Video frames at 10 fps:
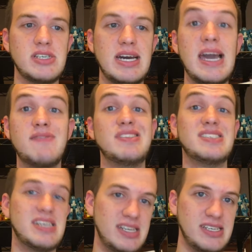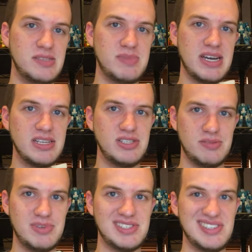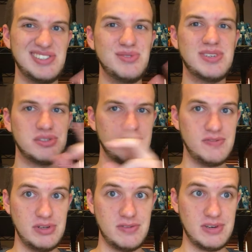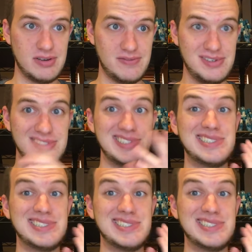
I haven't set his package yet because I do want to review the figure first,